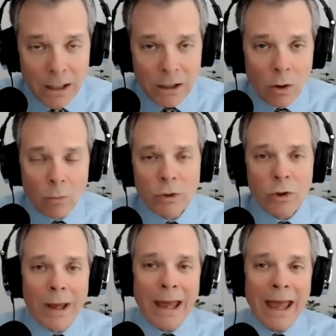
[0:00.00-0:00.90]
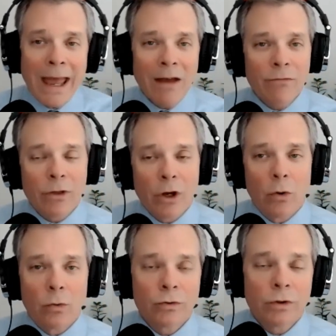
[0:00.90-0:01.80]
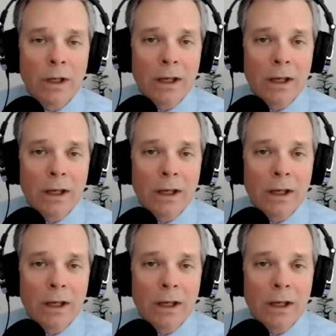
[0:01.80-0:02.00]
And when you have those,